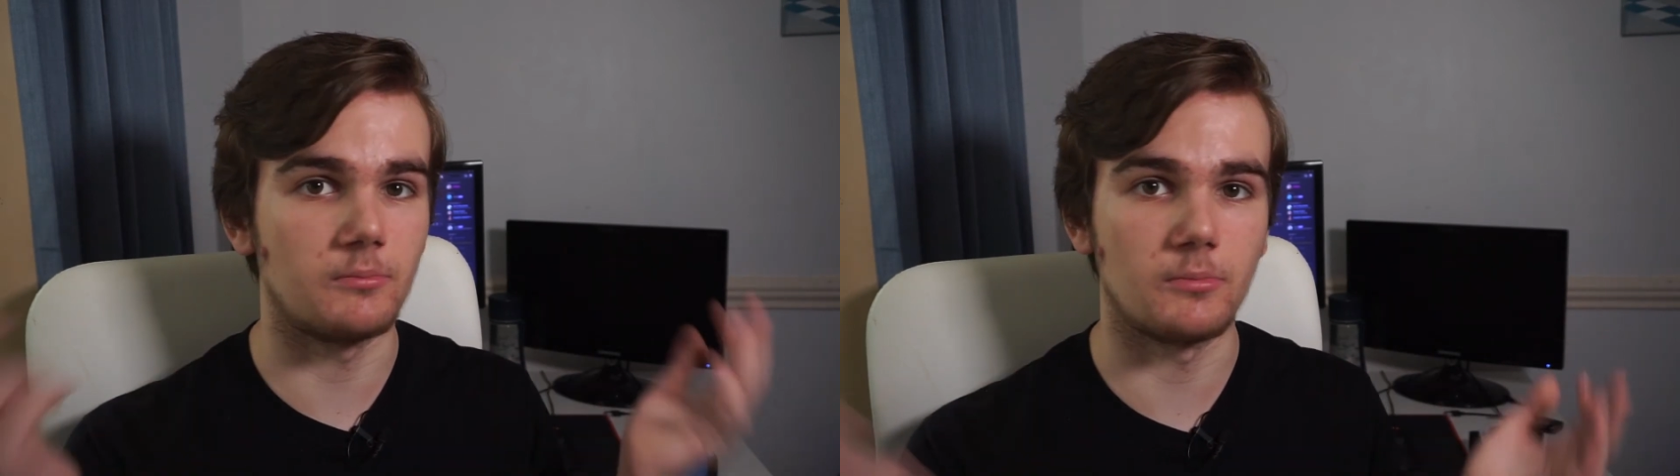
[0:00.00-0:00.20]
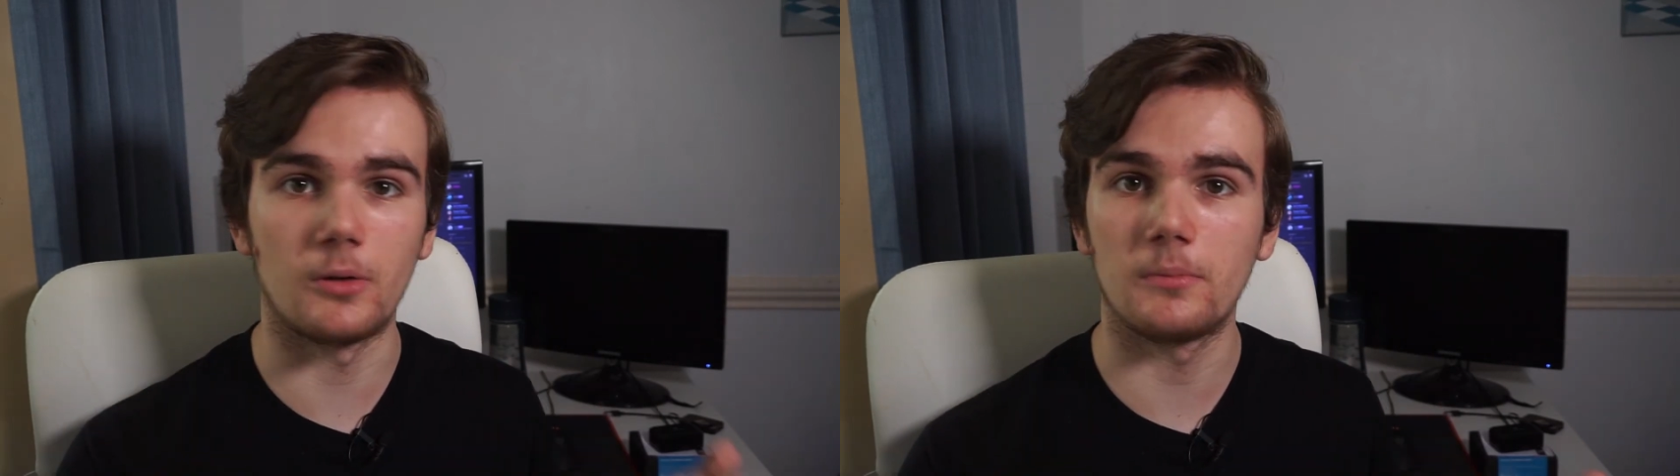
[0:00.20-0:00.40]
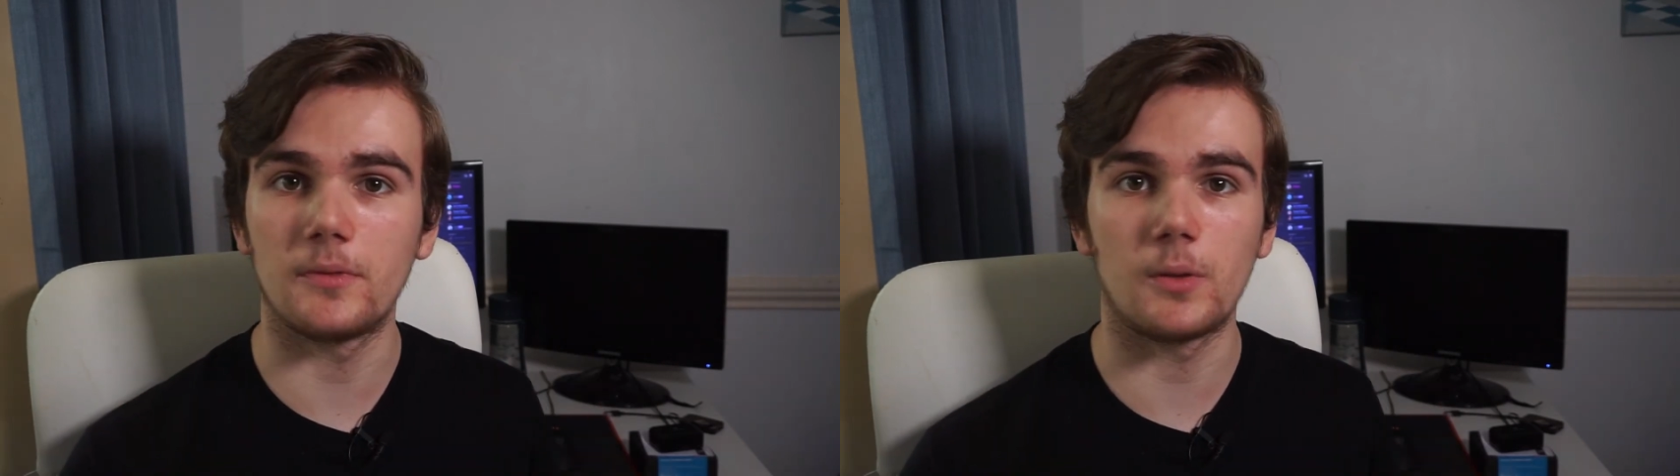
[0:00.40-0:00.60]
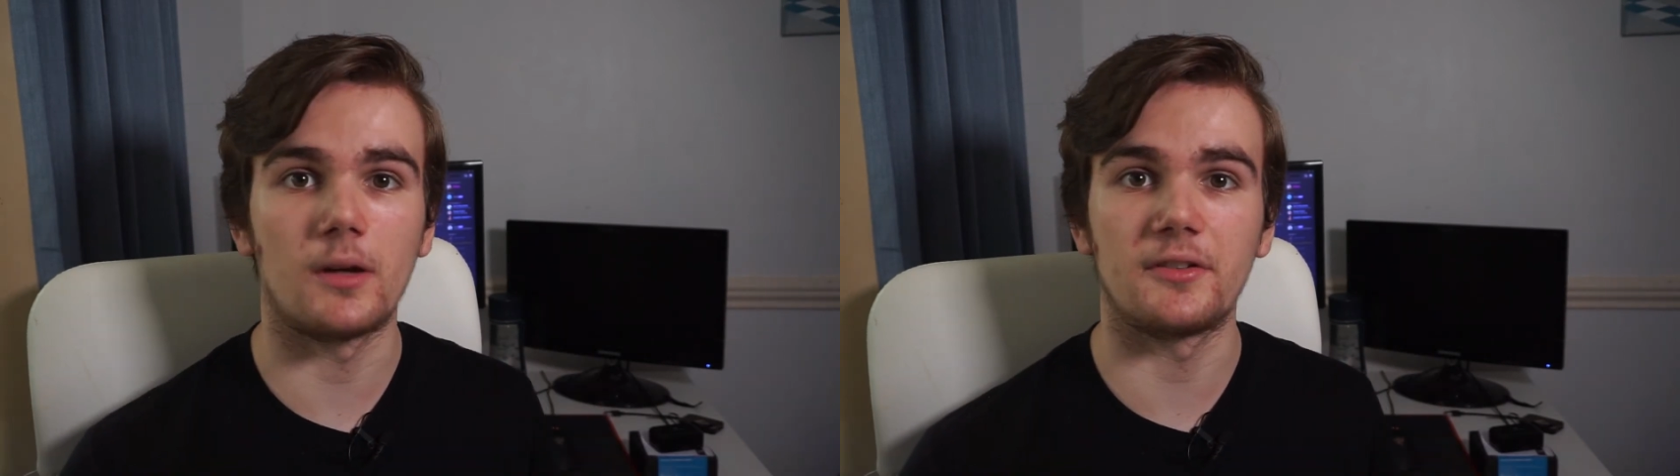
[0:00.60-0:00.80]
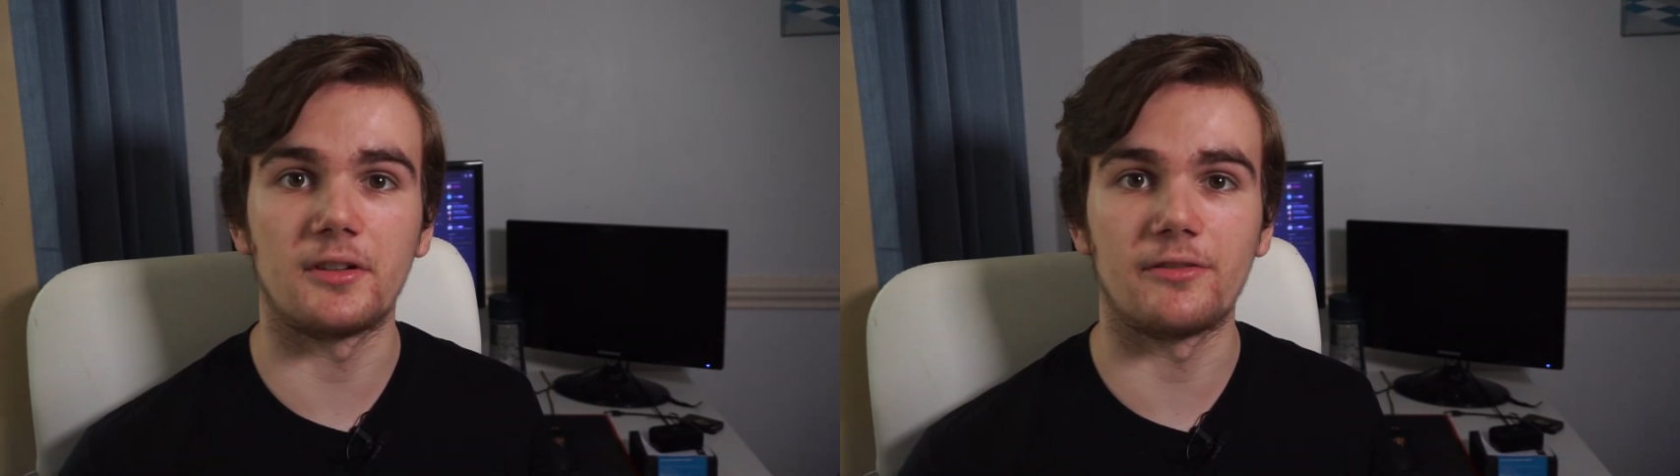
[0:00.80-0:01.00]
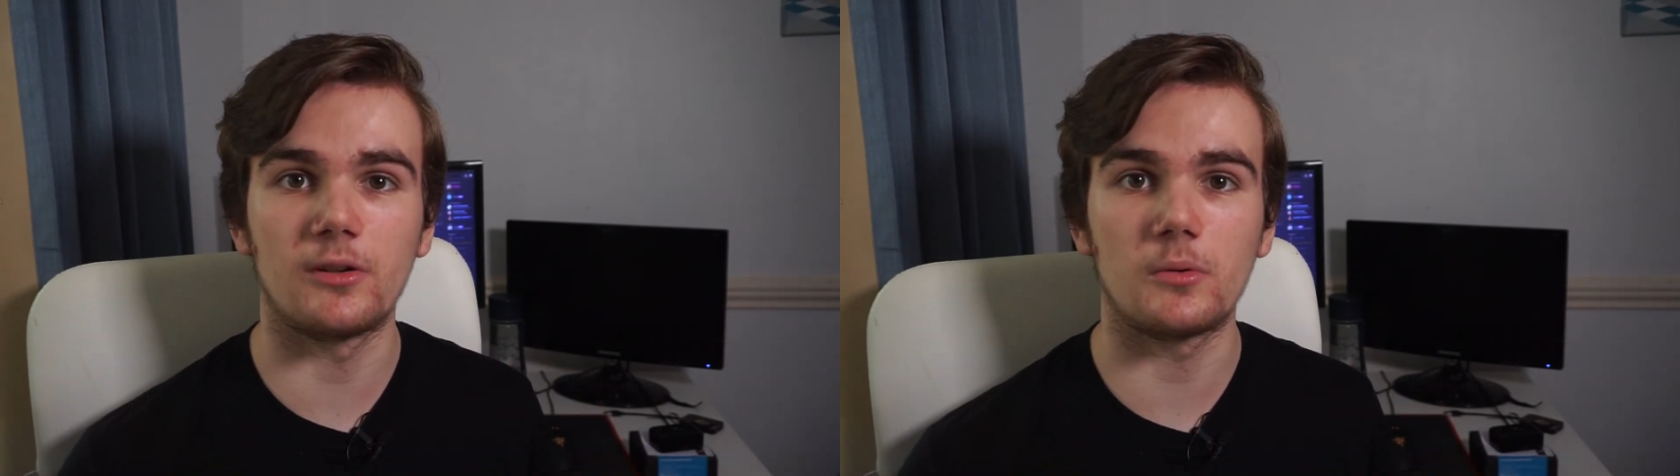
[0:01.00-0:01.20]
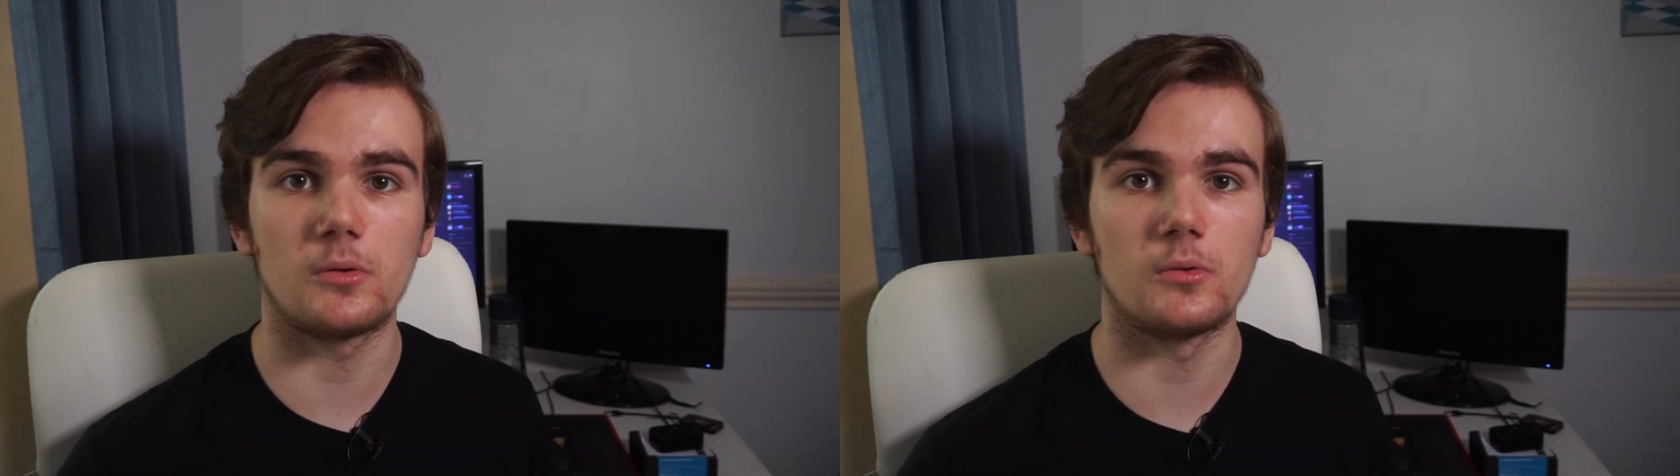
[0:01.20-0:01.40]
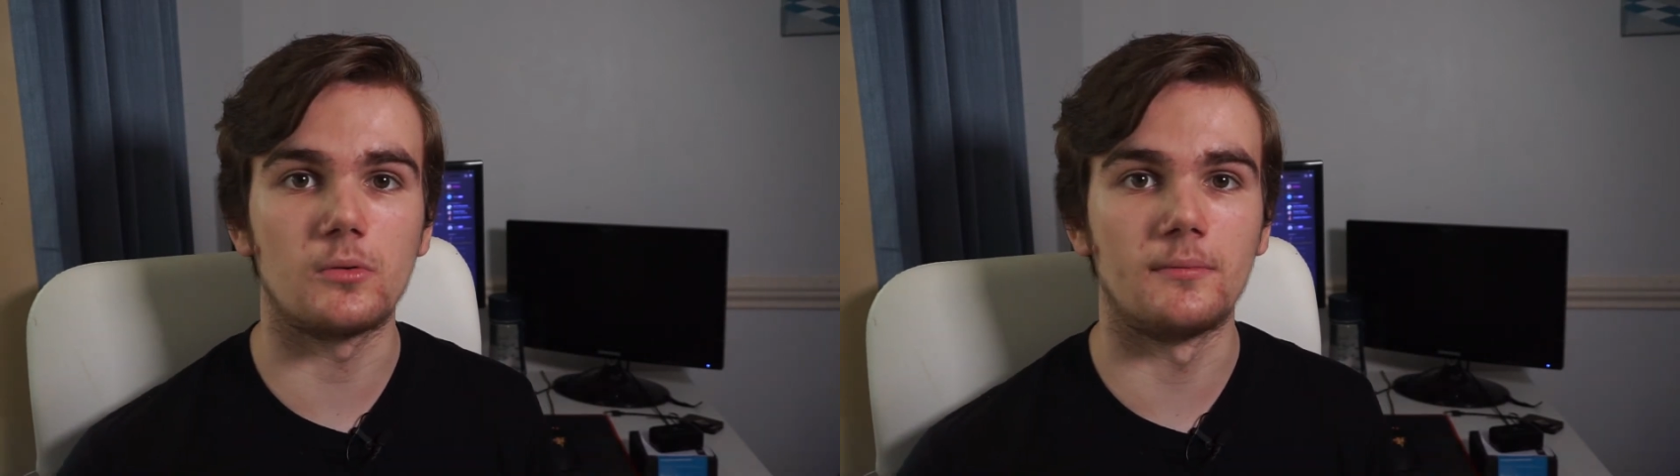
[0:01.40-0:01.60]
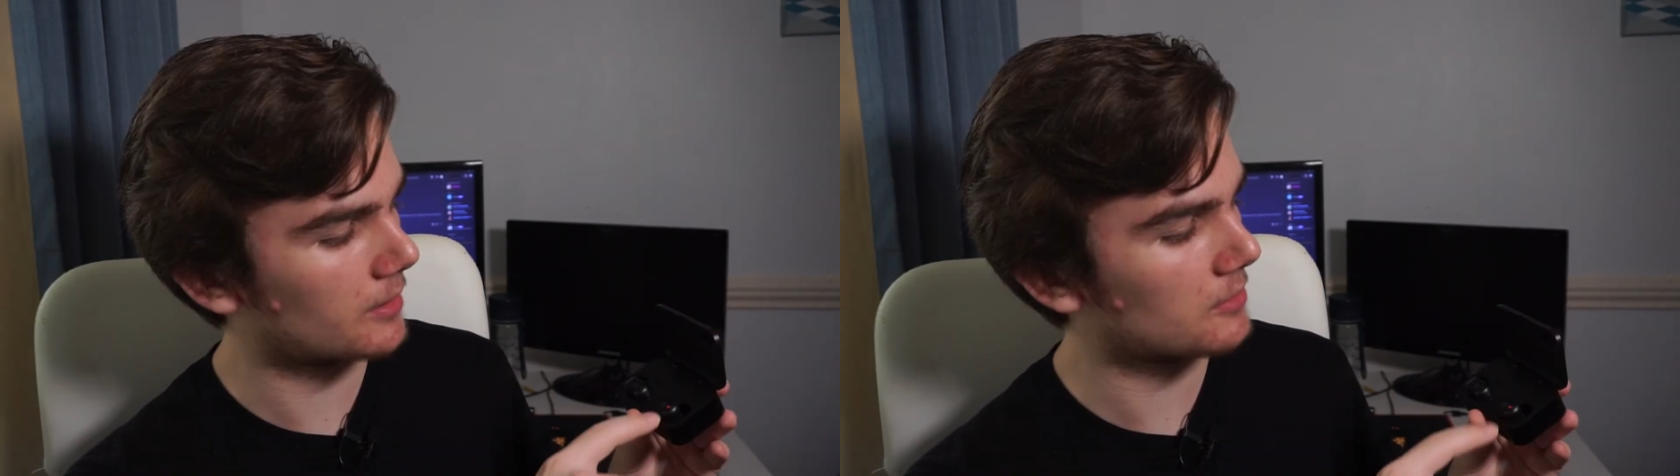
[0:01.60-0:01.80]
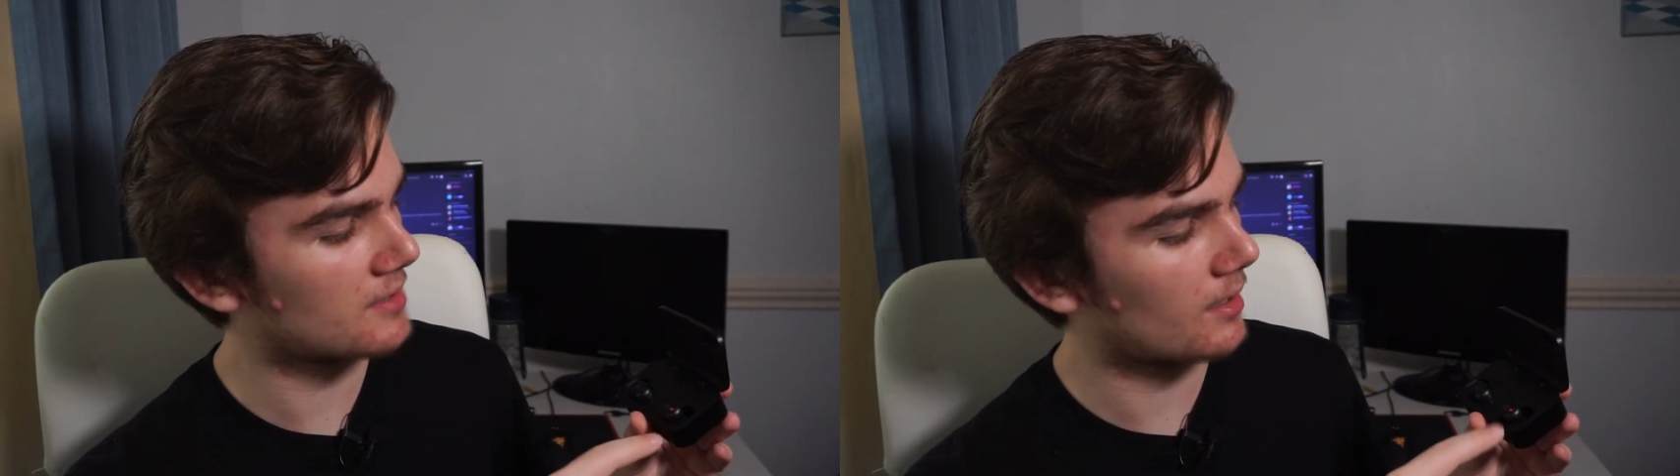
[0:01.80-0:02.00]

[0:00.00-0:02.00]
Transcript: well, you answer the phone call. They also